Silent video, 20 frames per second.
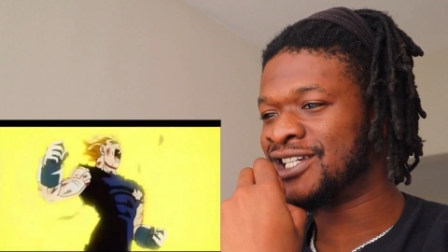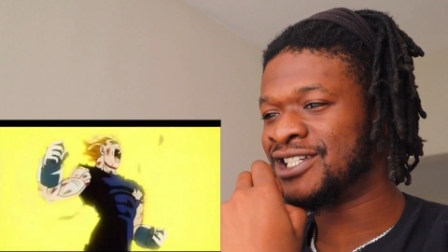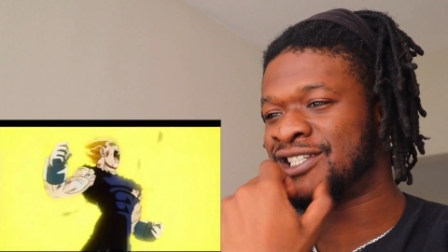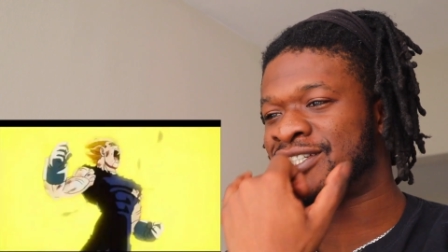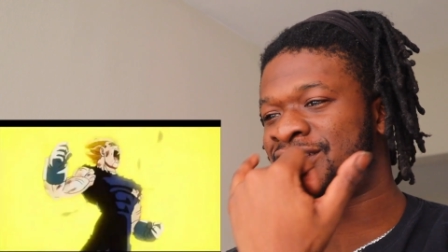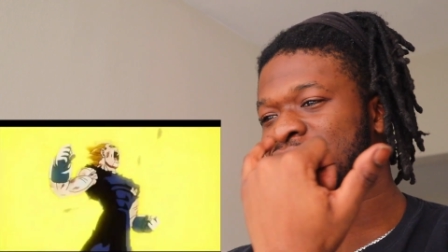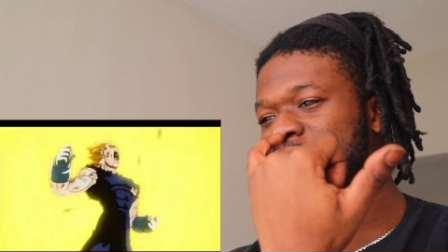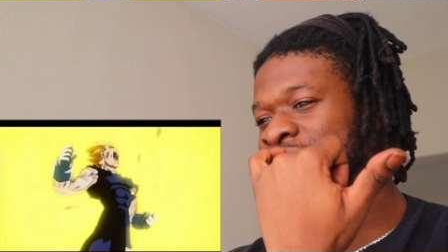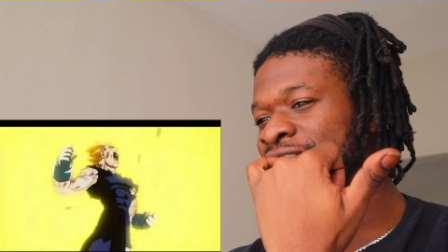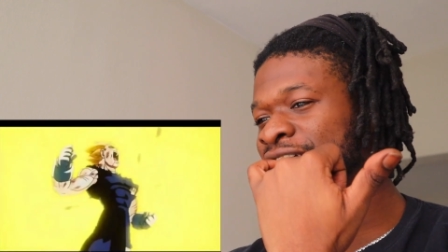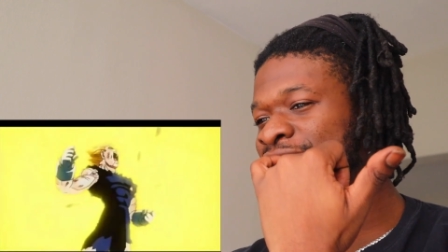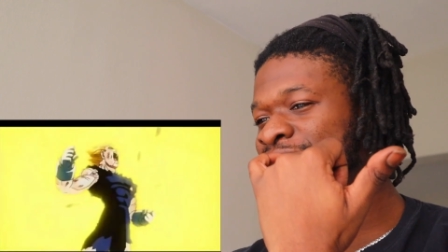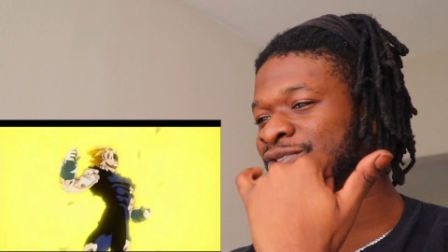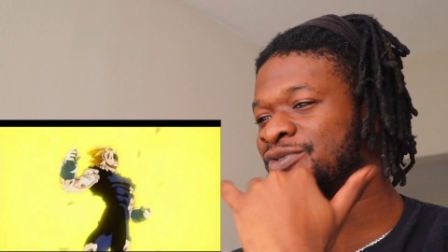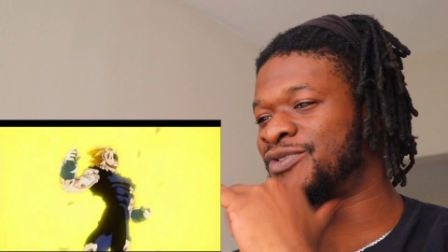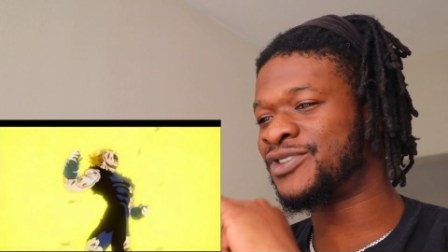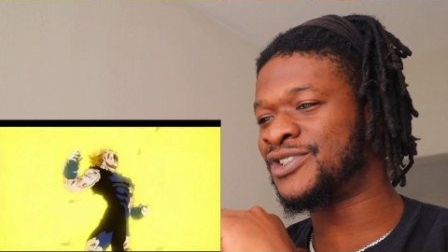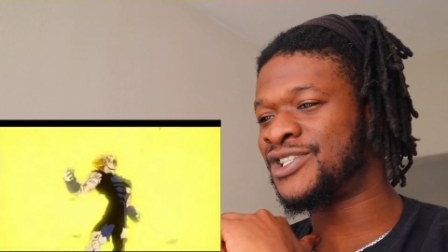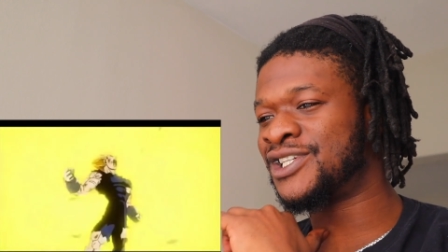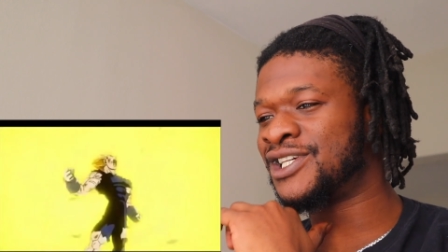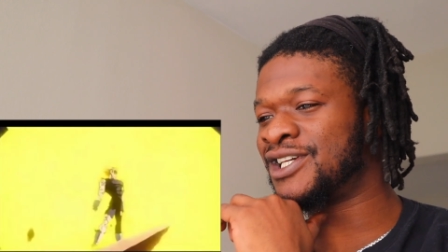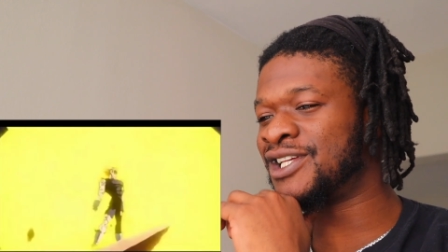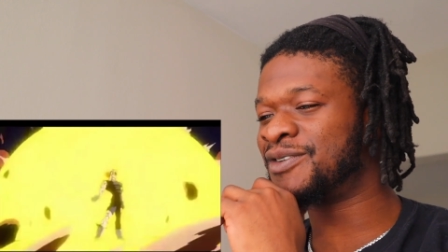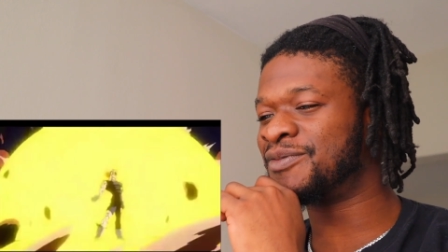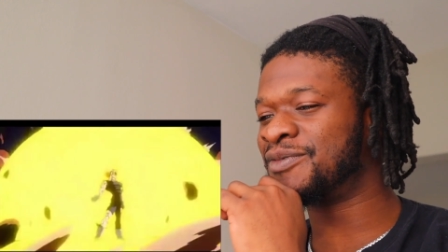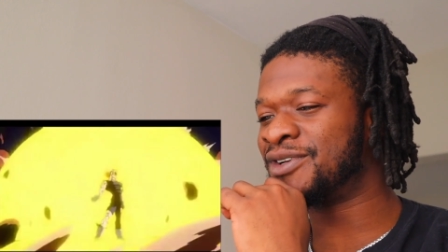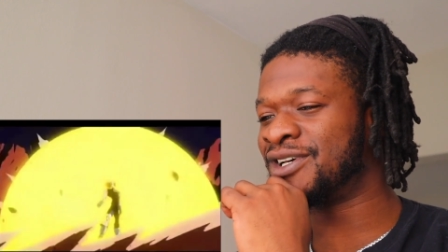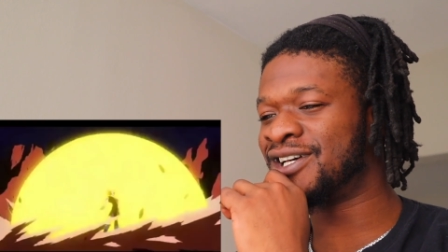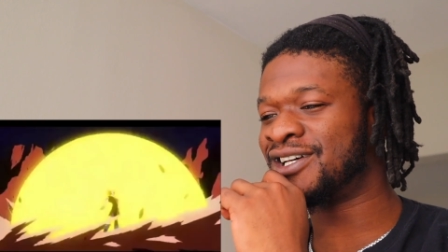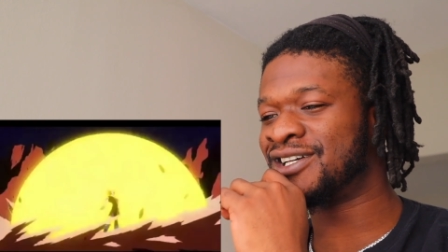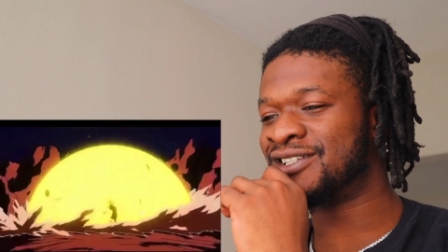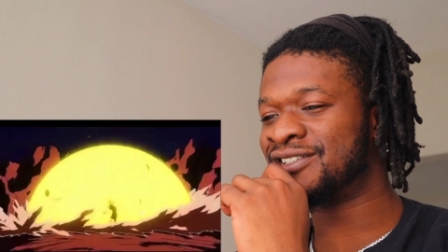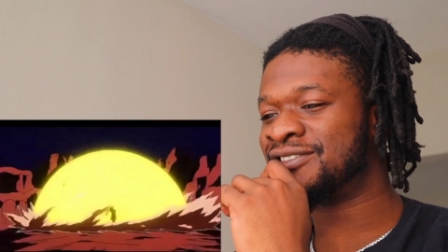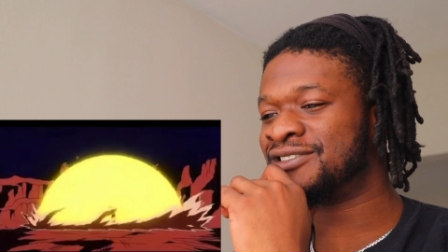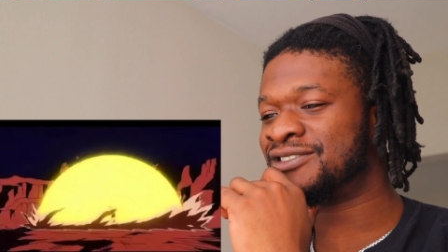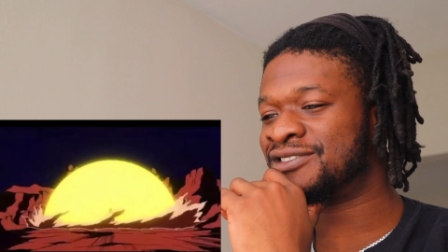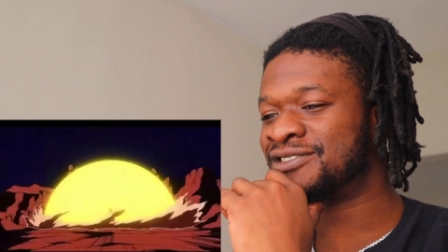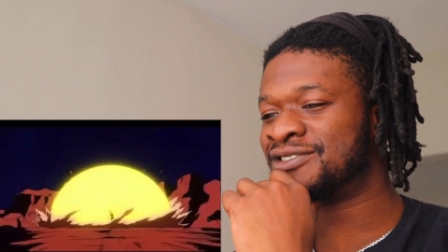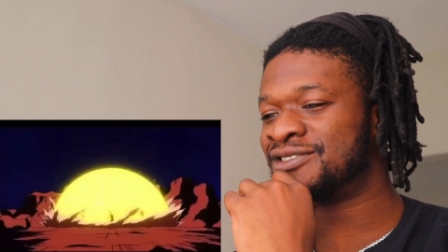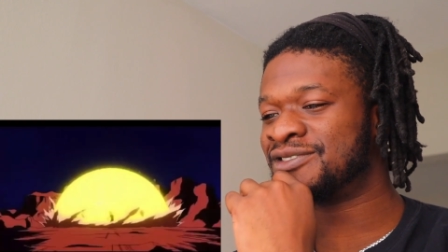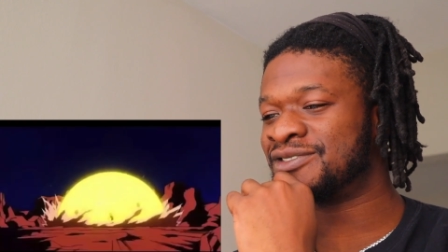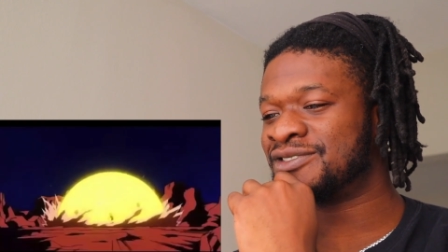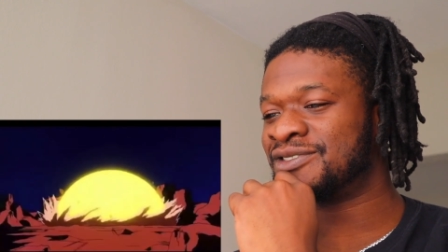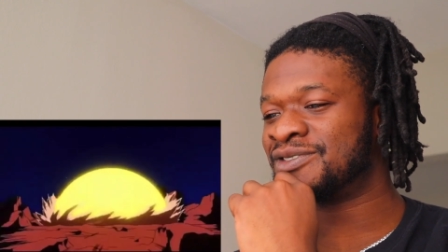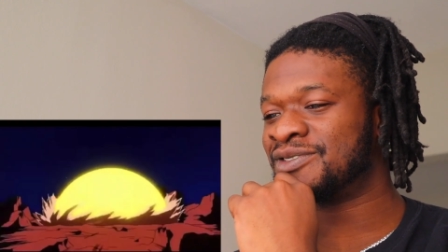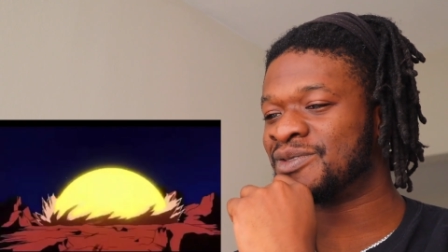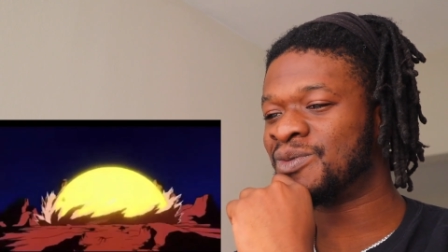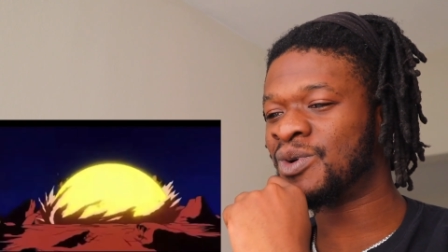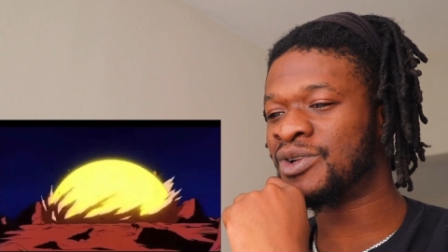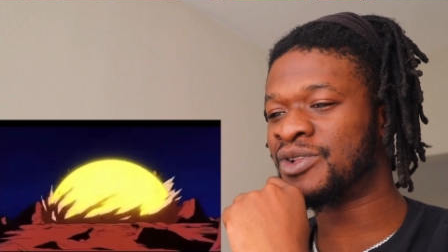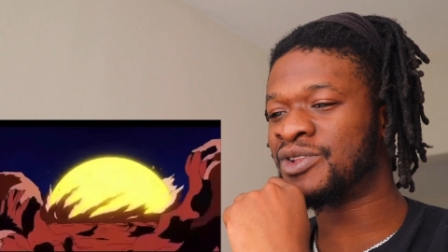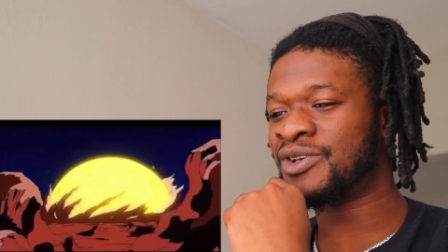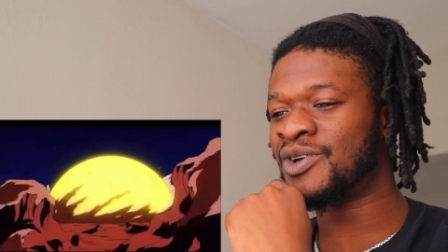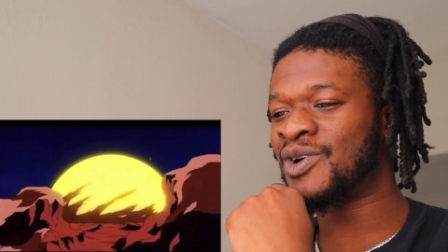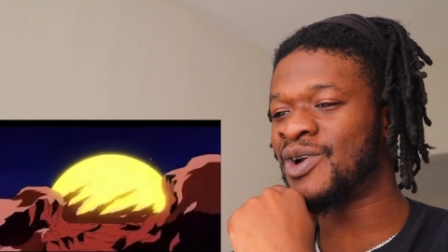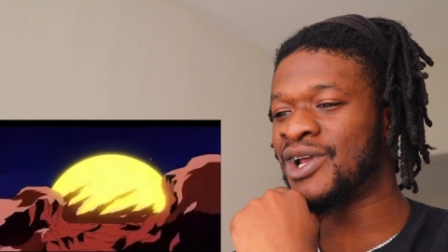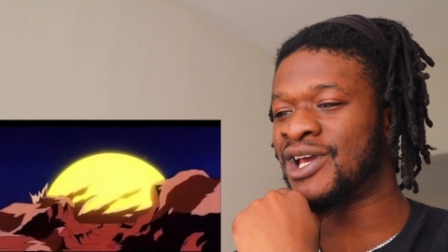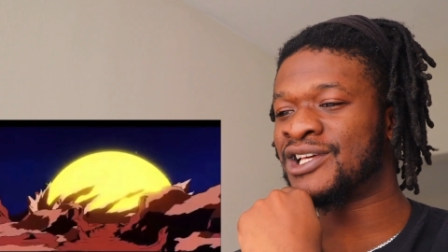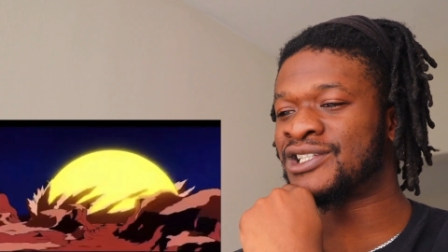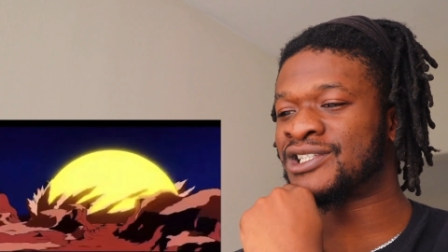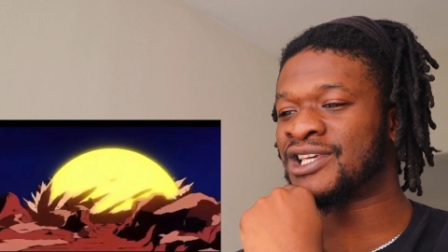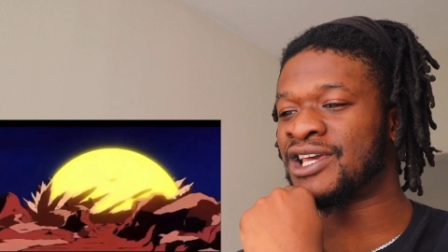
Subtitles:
Shout out to Vegeta, man. One of the greatest